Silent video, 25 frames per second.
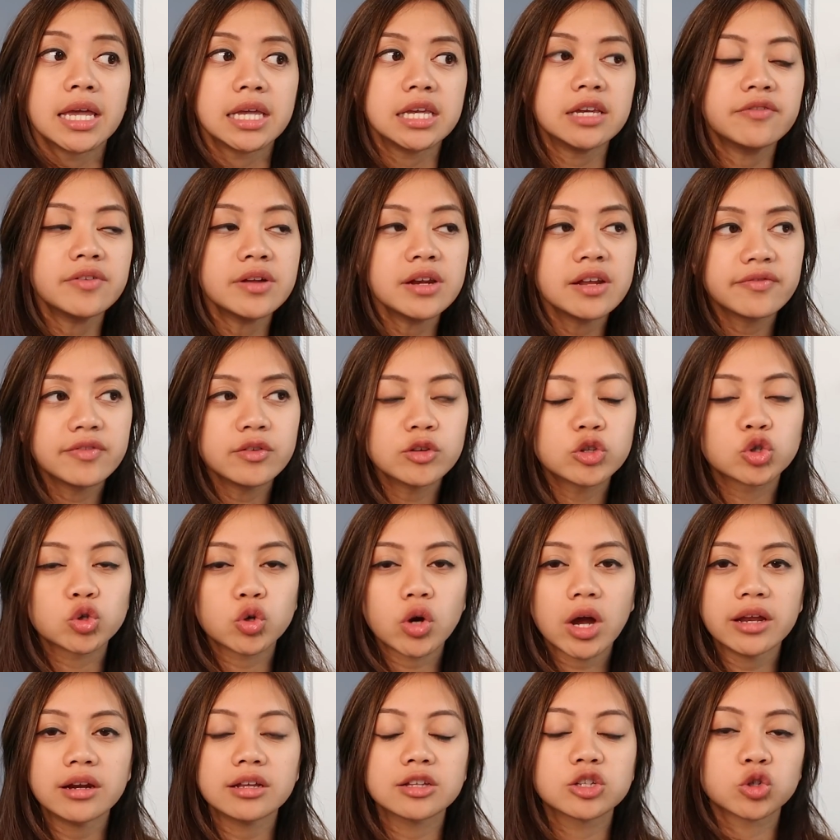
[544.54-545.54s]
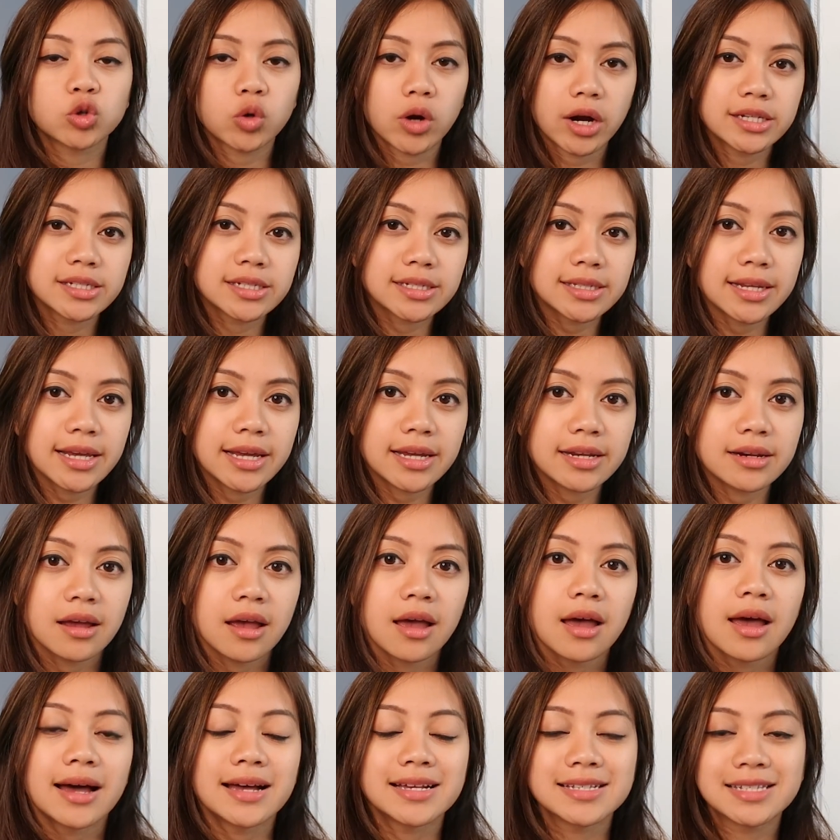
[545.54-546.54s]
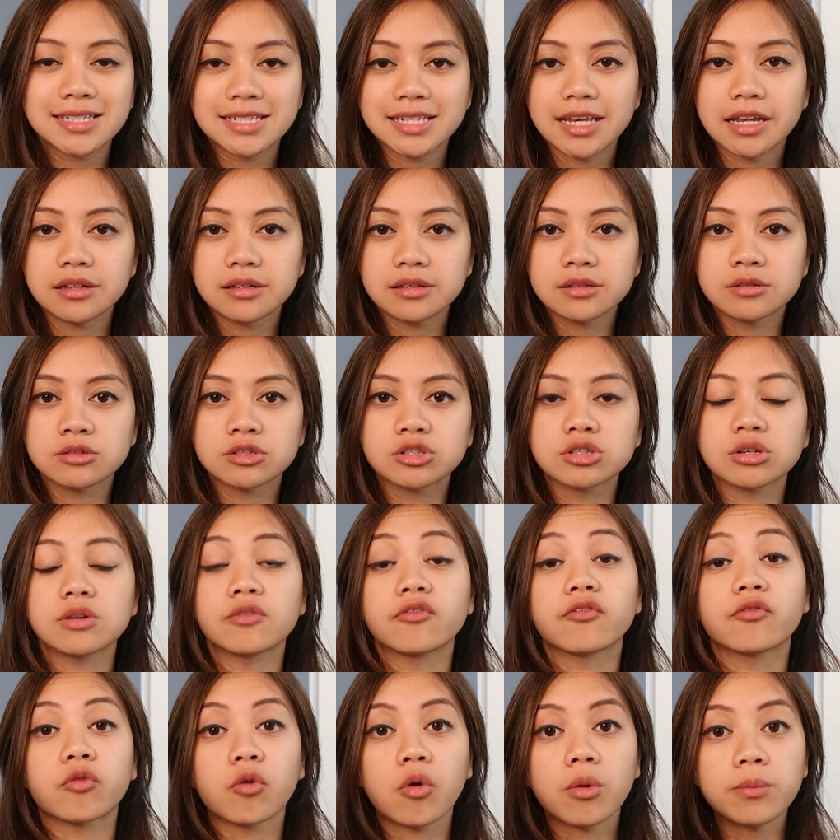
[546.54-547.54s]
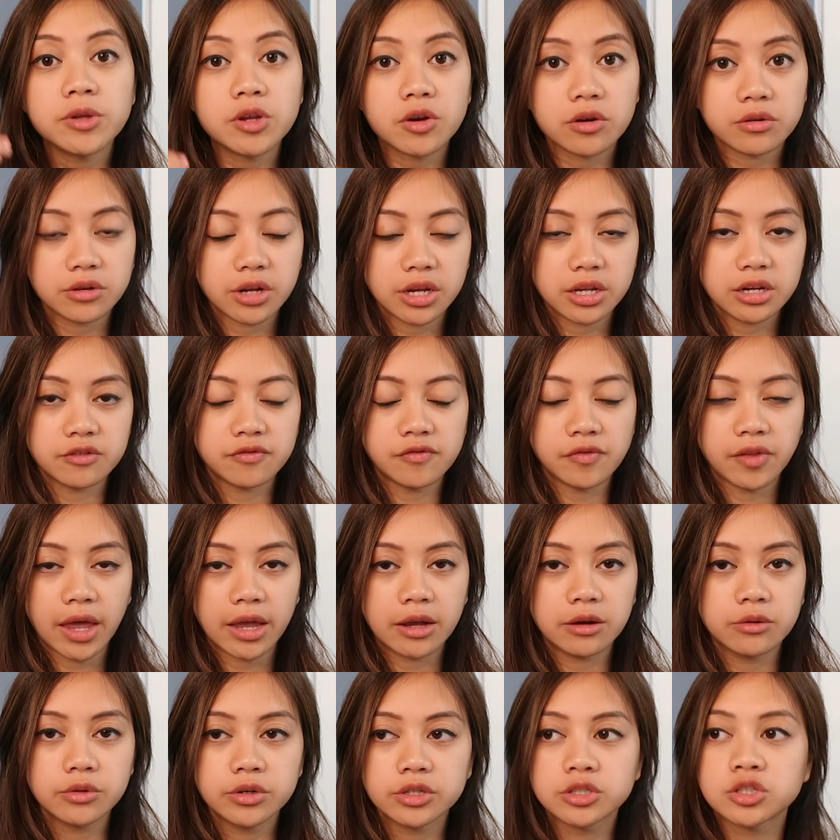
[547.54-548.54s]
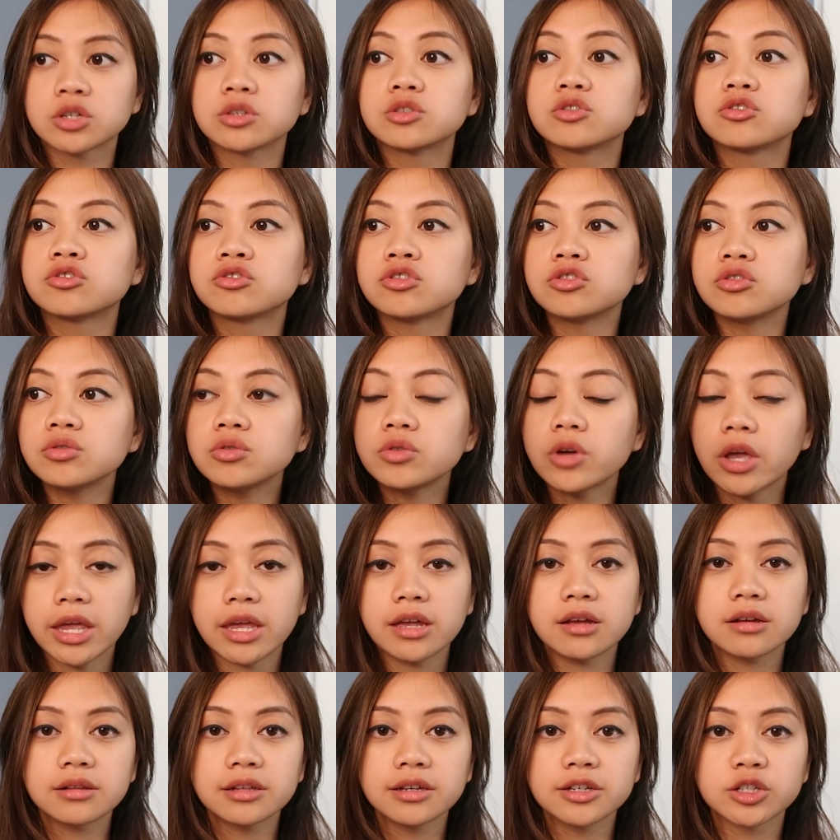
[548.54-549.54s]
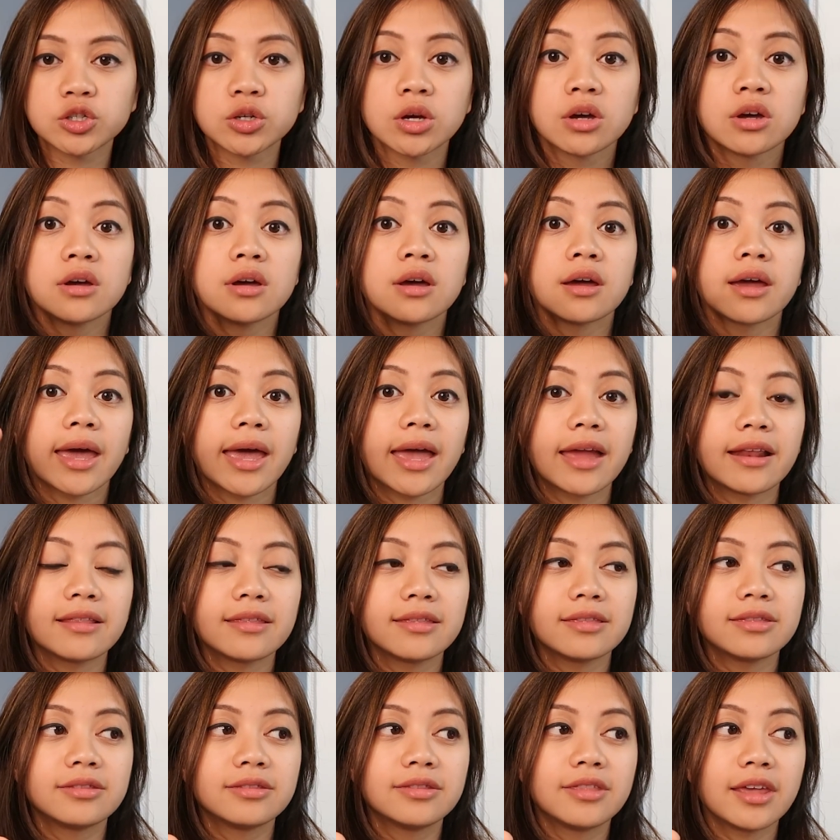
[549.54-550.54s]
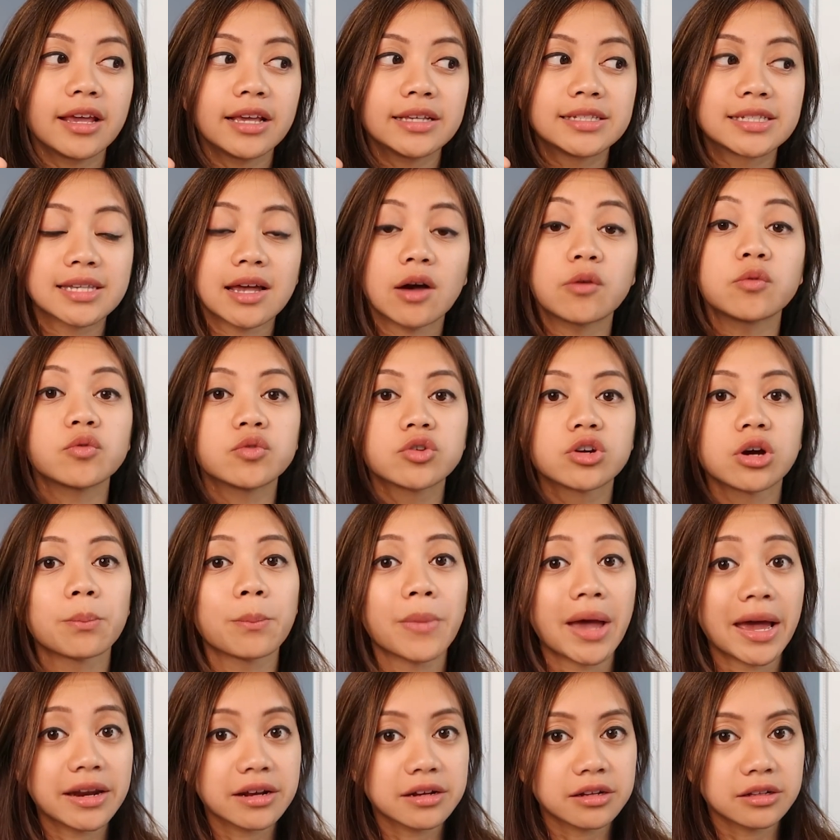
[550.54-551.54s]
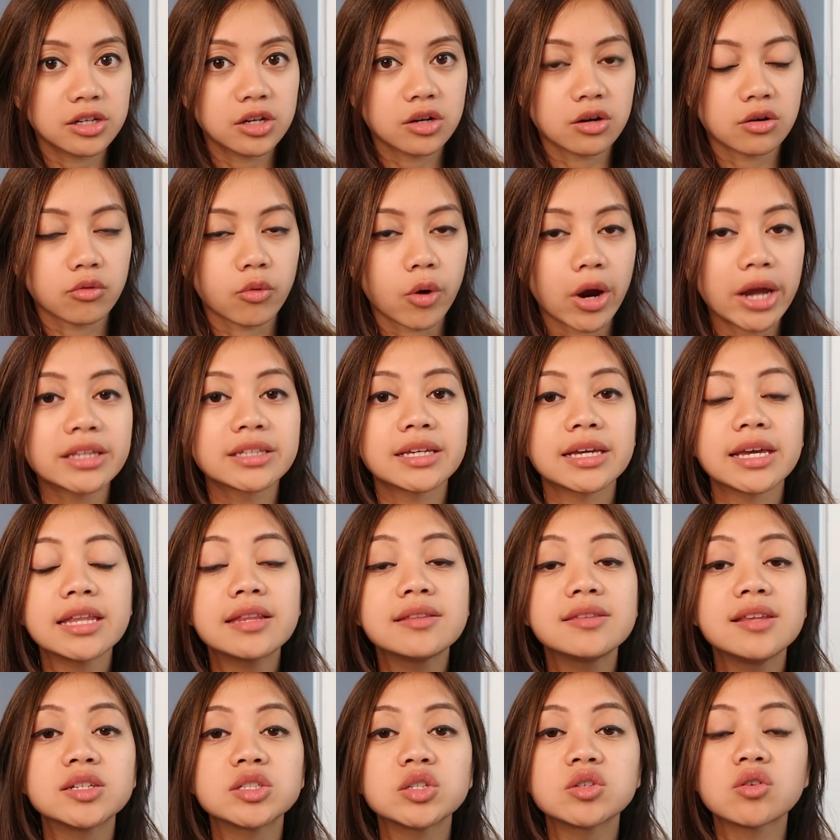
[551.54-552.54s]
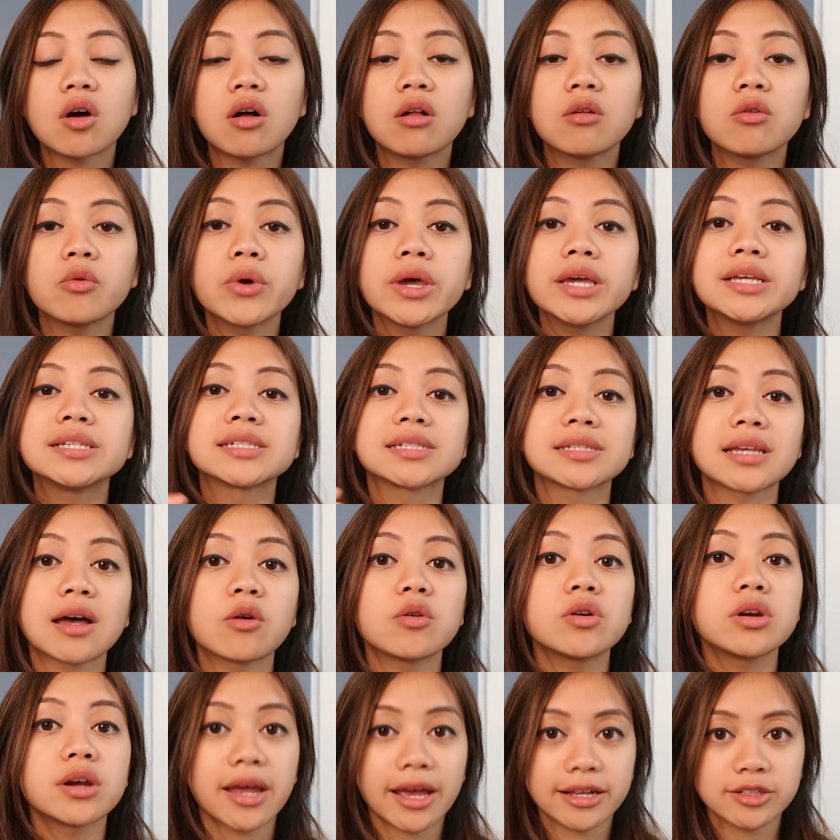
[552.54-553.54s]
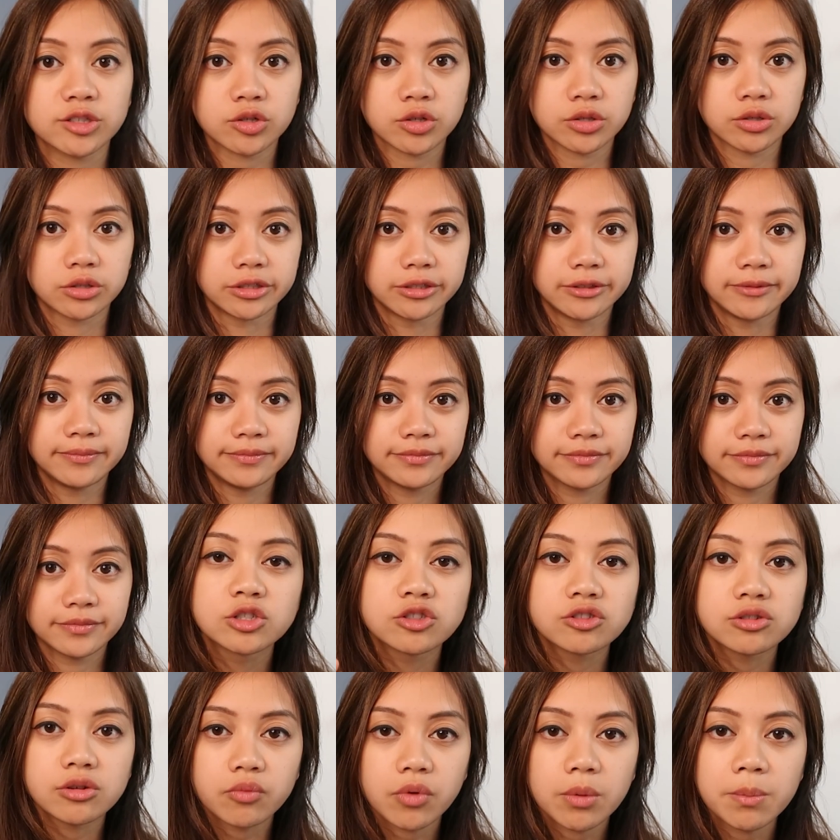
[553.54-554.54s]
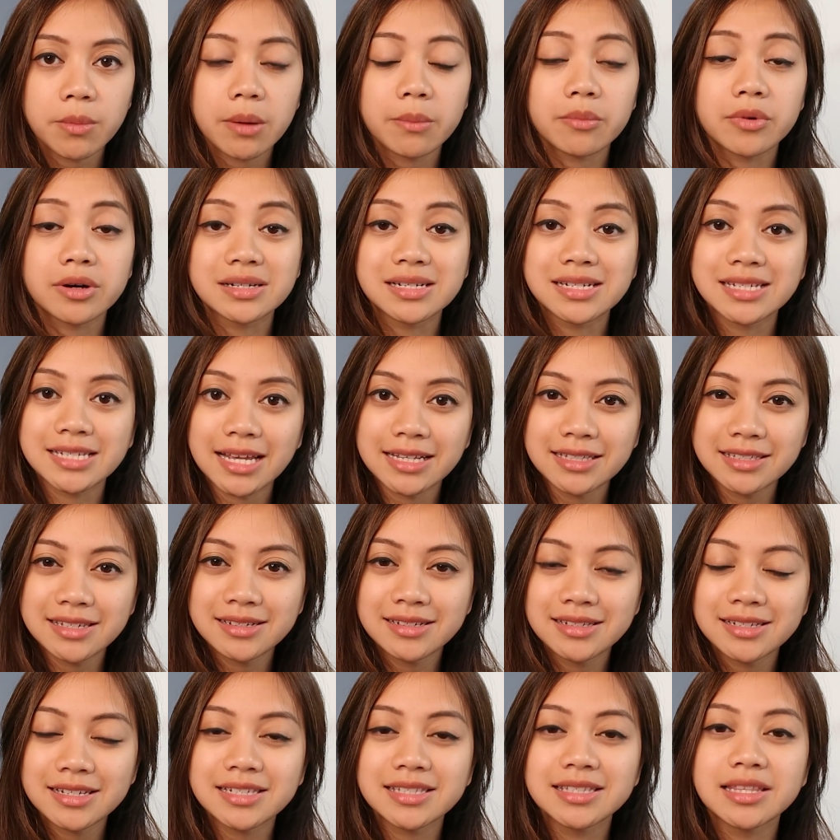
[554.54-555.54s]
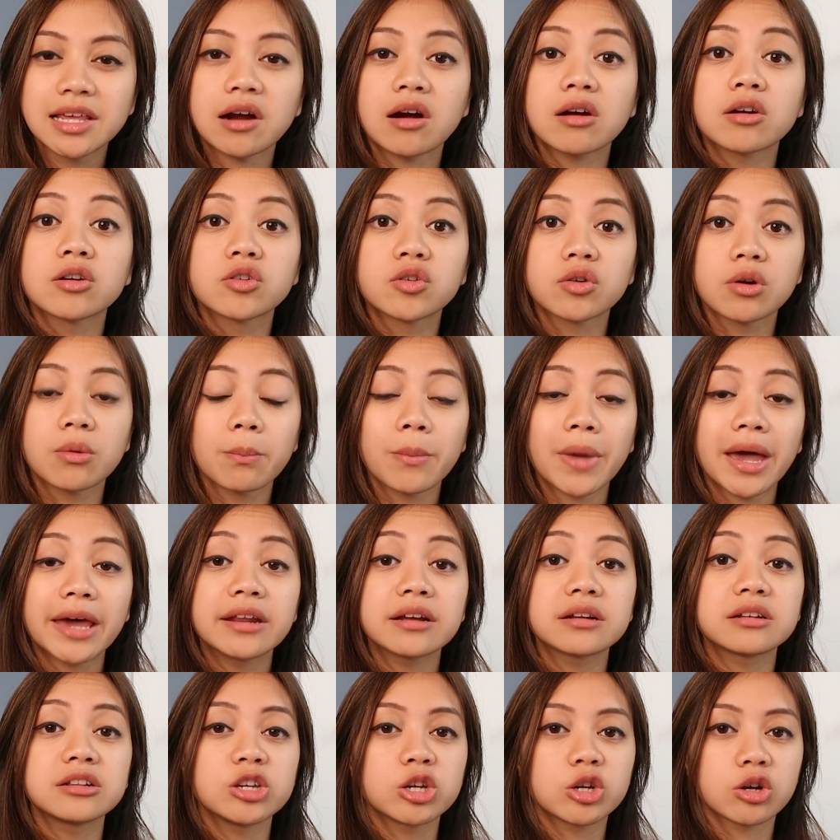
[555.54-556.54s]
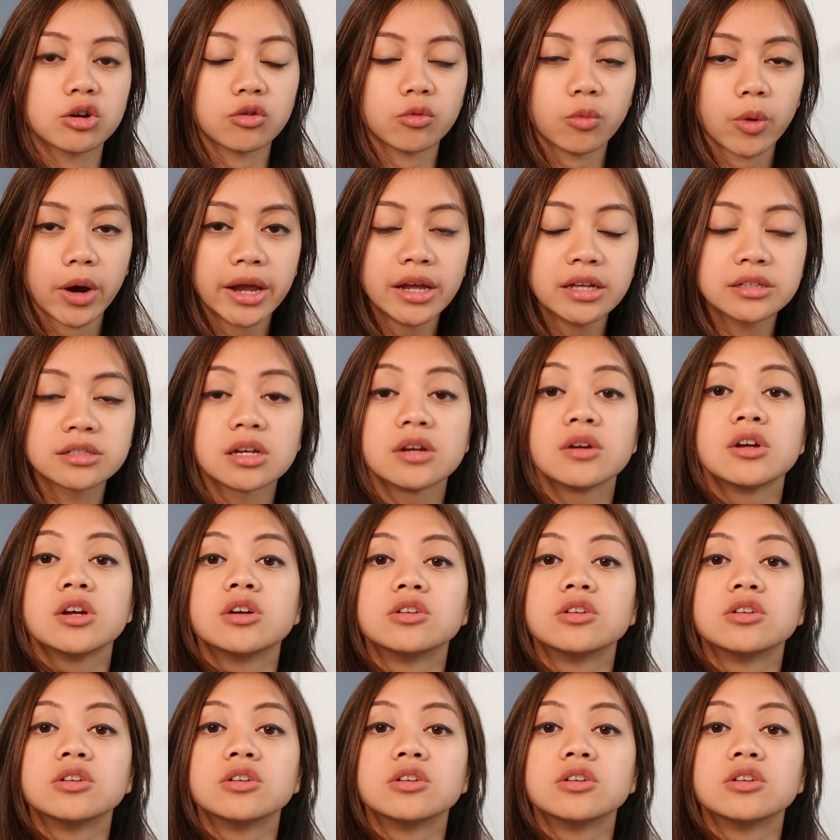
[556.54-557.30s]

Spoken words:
even if you try to translate a sentence from your native language to English and they sound grammatically correct, it doesn't always sound natural. So remember, sentences that are grammatically correct